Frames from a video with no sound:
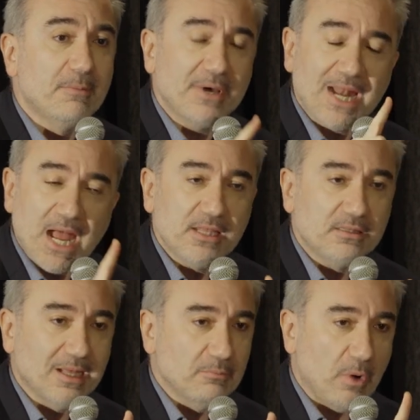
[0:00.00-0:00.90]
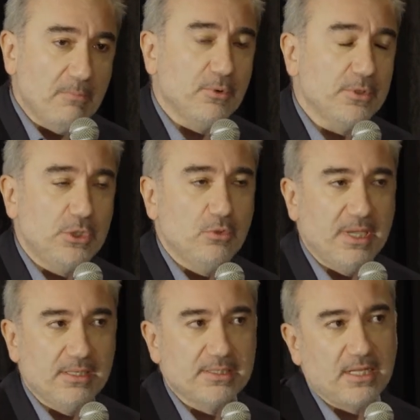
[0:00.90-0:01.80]
But one point you
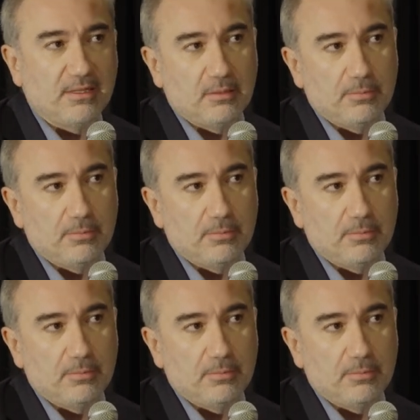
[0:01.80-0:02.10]
made is, I think,